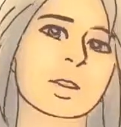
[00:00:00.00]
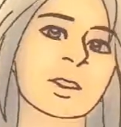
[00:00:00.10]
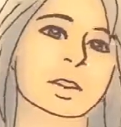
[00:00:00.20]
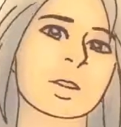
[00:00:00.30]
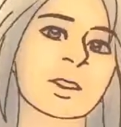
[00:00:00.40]

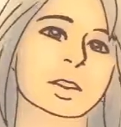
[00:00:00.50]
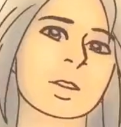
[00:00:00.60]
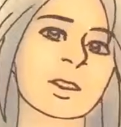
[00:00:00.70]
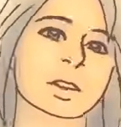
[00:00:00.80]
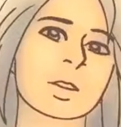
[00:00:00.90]
Very.
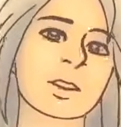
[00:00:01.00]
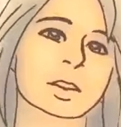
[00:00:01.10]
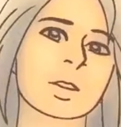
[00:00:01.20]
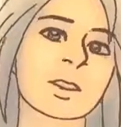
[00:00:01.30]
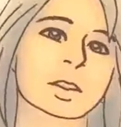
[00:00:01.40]
Who
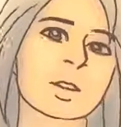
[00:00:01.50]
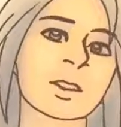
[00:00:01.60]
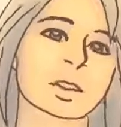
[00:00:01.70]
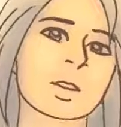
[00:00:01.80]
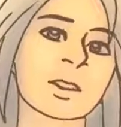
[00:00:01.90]
wants to be a
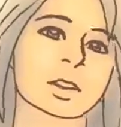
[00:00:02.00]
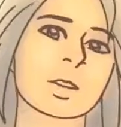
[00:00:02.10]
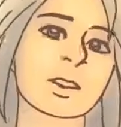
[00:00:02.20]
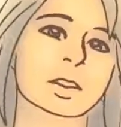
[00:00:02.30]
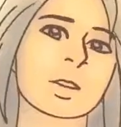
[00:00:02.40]
millionaire?
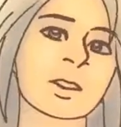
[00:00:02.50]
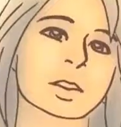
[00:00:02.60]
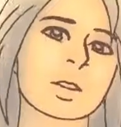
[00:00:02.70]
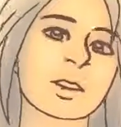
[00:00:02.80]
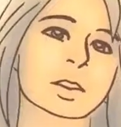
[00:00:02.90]
Should I
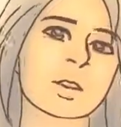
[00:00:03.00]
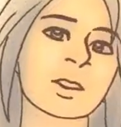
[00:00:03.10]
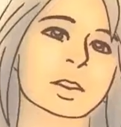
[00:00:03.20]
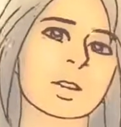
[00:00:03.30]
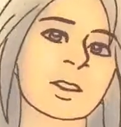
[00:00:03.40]
lie?
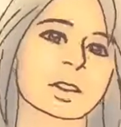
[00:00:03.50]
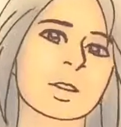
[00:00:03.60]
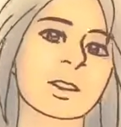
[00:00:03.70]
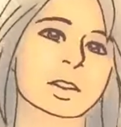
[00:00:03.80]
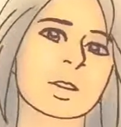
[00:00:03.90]
I mean,
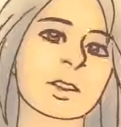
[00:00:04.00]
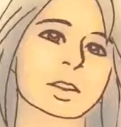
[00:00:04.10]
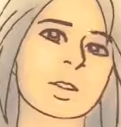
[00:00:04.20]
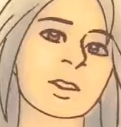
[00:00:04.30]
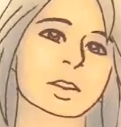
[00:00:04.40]
like,
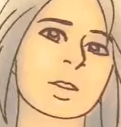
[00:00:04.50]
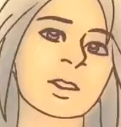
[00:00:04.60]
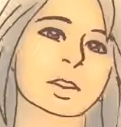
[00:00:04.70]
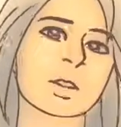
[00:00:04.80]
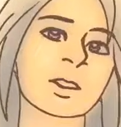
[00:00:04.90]

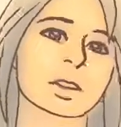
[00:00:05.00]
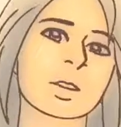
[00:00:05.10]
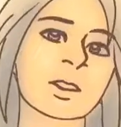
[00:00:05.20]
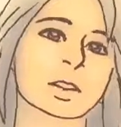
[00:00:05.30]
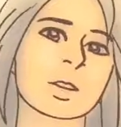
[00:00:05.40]
this is my
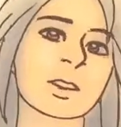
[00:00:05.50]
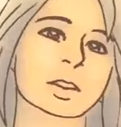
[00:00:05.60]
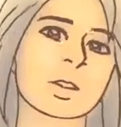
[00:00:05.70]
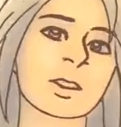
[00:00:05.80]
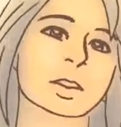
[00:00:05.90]
best bet,
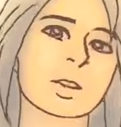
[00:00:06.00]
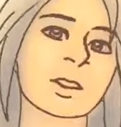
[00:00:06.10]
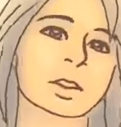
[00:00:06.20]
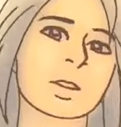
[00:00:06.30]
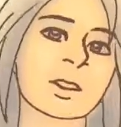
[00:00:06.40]
right?
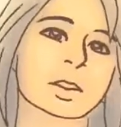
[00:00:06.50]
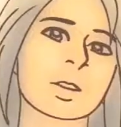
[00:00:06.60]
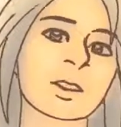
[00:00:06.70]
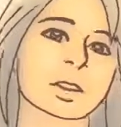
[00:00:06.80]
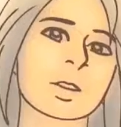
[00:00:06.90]

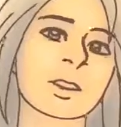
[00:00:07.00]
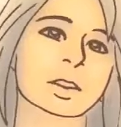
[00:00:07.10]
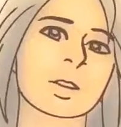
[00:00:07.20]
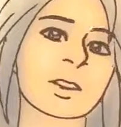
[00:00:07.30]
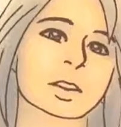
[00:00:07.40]
I'll probably
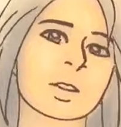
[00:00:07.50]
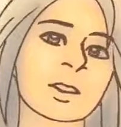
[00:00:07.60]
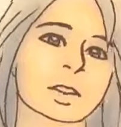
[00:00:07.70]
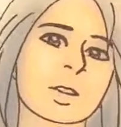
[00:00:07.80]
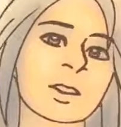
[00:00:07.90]
the
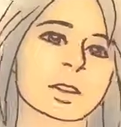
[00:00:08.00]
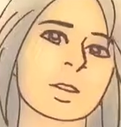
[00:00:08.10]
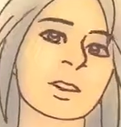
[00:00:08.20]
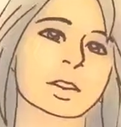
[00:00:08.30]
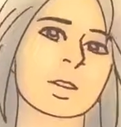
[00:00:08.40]
chances are I'll be
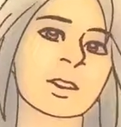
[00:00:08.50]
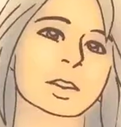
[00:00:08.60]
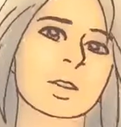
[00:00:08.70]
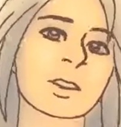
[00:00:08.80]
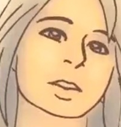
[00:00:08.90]
caught in a lie,
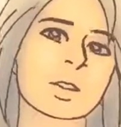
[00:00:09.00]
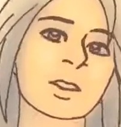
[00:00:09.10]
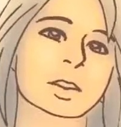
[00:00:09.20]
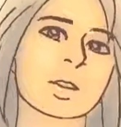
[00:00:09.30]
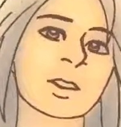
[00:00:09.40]
but like
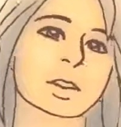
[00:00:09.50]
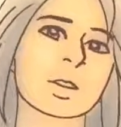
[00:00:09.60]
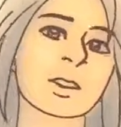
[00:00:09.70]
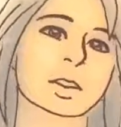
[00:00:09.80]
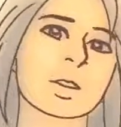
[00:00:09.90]
these are aren't
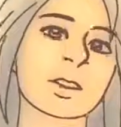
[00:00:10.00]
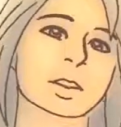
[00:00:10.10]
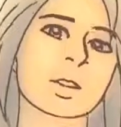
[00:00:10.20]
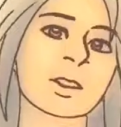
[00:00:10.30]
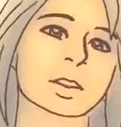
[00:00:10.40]
any better.
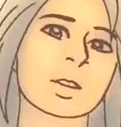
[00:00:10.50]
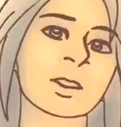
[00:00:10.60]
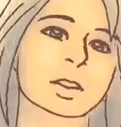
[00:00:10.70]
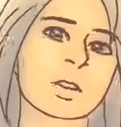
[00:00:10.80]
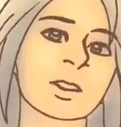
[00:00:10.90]
Well, no,
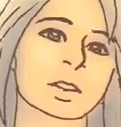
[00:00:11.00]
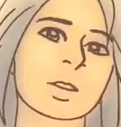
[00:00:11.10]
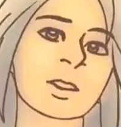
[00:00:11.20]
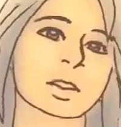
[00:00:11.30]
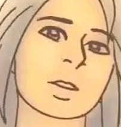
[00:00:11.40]
it's got to be
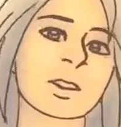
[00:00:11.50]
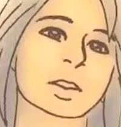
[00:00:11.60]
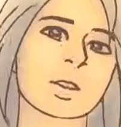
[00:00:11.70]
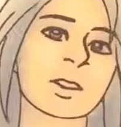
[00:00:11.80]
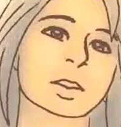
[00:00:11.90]
could, paradox,
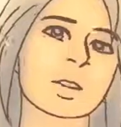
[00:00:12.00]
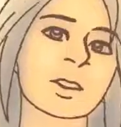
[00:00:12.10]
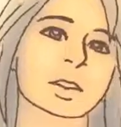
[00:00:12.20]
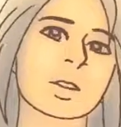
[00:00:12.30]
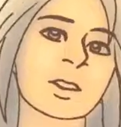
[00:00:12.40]
right? Because
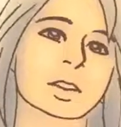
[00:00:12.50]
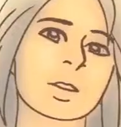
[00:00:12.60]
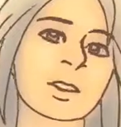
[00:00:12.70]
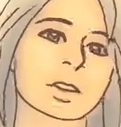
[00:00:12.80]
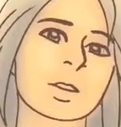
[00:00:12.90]
it's the only. I mean, I
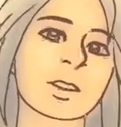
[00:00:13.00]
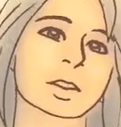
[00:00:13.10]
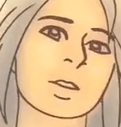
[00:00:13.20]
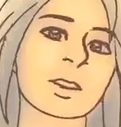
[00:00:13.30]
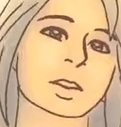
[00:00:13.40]
can say I
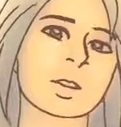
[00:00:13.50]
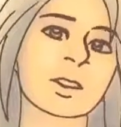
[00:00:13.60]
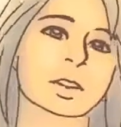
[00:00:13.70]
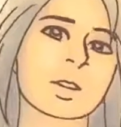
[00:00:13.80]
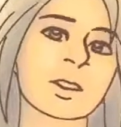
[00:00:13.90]
don't remember, but
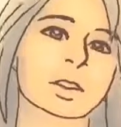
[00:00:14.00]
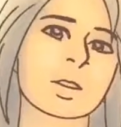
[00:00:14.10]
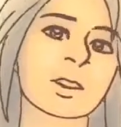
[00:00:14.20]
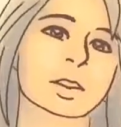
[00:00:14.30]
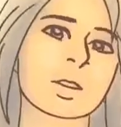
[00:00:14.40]
that at this
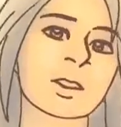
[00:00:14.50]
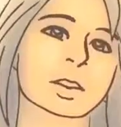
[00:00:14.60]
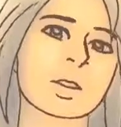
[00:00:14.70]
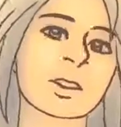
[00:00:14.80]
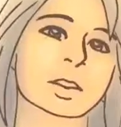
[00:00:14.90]
point would be
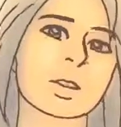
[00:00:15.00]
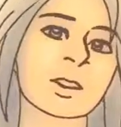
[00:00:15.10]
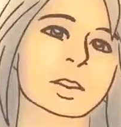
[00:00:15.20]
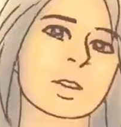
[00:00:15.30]
the boring answer.